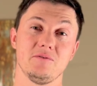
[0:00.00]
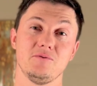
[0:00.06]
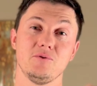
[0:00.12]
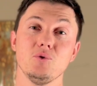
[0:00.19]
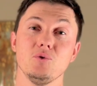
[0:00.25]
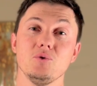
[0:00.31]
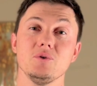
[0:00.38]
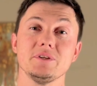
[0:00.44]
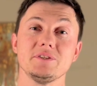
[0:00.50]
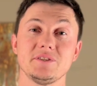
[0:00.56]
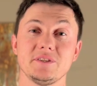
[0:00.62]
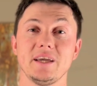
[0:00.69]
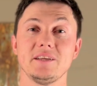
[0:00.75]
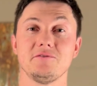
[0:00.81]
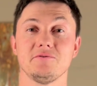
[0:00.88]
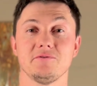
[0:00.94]
full
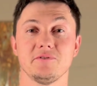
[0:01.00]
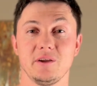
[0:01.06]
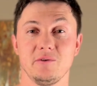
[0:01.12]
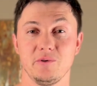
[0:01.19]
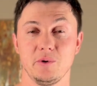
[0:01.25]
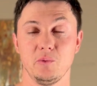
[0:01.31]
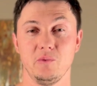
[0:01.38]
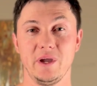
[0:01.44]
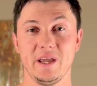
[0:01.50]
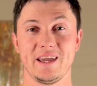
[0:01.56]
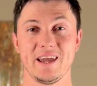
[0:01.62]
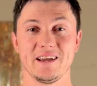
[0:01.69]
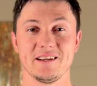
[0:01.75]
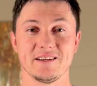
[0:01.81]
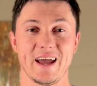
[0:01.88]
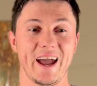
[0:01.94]
set-free
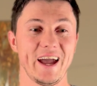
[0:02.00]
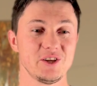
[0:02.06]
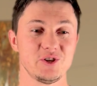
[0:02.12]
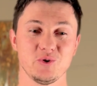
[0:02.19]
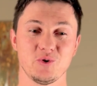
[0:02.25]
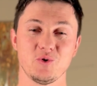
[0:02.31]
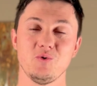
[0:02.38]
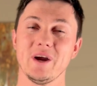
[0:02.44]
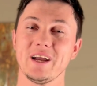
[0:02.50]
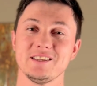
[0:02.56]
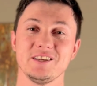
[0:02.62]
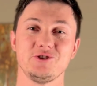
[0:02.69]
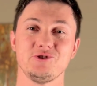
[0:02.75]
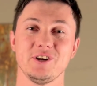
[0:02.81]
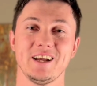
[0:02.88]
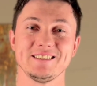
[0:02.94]
weekend. I had to quickly
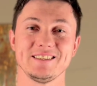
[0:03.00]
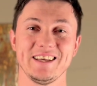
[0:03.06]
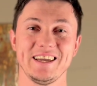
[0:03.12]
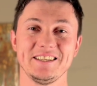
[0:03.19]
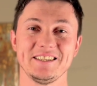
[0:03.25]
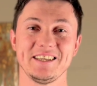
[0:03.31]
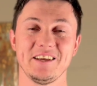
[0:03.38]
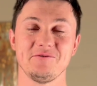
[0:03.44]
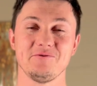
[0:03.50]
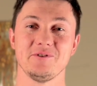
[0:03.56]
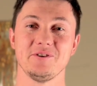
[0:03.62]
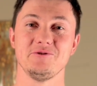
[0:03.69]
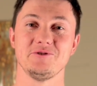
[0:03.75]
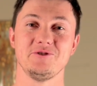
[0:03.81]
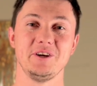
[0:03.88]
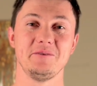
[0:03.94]
translate set-free
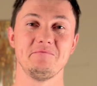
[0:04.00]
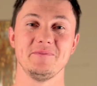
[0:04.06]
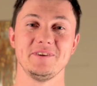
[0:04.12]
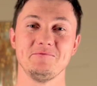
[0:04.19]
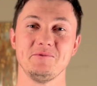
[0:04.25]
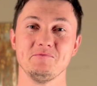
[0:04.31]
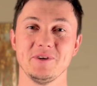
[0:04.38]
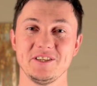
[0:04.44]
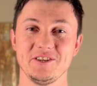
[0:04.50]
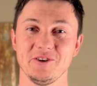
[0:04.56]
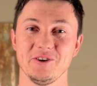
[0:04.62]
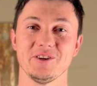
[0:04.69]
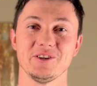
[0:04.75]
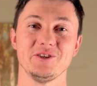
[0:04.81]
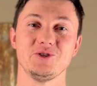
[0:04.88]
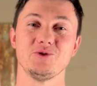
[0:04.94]
retreat
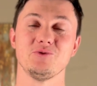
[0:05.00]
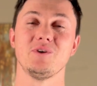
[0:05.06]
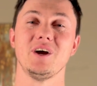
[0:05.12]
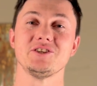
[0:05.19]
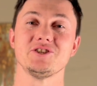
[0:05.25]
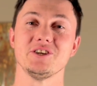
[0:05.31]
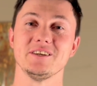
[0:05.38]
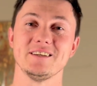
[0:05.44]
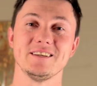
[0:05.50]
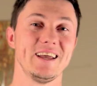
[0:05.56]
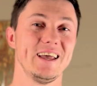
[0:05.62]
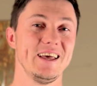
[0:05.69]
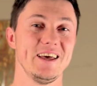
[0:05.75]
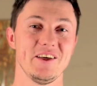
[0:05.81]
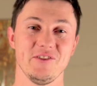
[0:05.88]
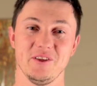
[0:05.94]
material into Russian,
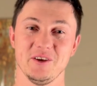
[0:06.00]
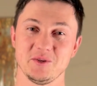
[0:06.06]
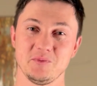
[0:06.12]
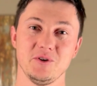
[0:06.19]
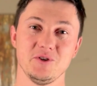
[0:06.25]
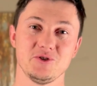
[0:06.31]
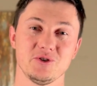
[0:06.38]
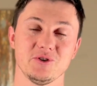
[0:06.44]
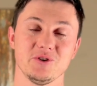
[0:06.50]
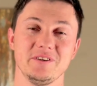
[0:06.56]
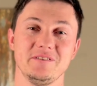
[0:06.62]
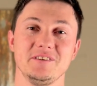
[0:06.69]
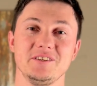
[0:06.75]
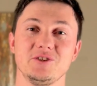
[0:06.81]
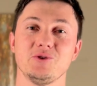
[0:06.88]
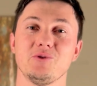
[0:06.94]
the spiritual
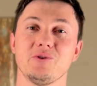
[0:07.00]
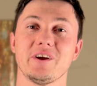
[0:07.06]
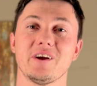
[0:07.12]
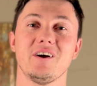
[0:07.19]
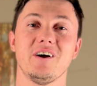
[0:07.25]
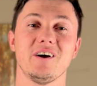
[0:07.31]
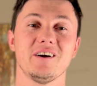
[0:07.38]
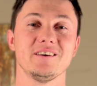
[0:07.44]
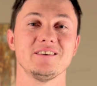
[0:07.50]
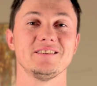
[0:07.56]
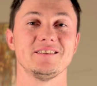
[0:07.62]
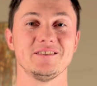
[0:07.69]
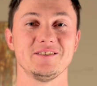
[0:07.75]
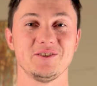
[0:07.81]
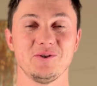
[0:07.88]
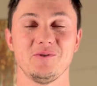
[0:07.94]
inventory cards,
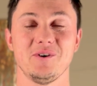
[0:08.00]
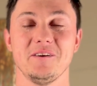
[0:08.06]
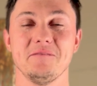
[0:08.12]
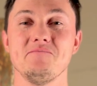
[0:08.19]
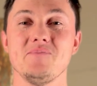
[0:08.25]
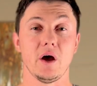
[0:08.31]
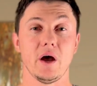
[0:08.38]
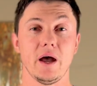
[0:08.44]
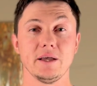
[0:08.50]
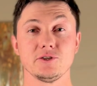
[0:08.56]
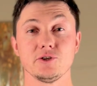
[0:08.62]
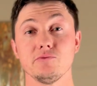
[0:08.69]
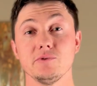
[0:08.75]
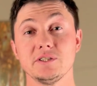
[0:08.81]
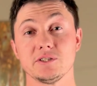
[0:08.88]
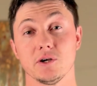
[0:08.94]
and so on. As a
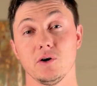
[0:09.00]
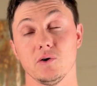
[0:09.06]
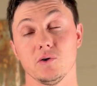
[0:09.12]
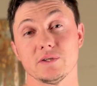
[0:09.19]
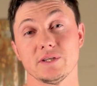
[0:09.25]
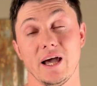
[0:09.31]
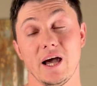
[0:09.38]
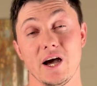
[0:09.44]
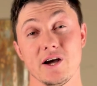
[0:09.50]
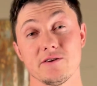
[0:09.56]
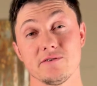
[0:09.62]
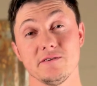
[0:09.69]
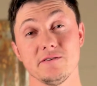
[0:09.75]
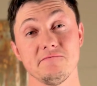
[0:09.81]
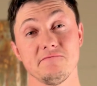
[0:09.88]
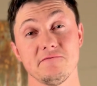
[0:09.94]
result,
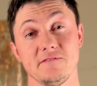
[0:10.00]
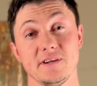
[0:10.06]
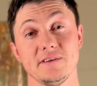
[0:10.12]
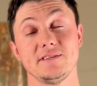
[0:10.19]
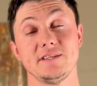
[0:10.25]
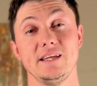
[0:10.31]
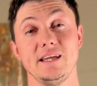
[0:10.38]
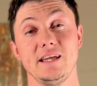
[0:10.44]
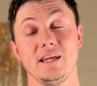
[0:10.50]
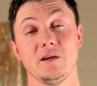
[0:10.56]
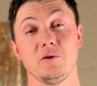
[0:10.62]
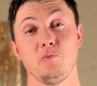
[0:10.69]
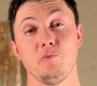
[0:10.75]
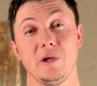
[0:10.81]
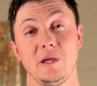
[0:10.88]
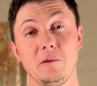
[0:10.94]
150
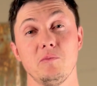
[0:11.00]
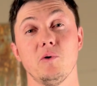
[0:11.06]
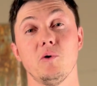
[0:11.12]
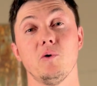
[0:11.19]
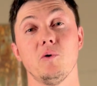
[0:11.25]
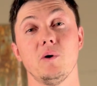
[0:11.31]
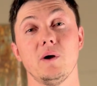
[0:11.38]
people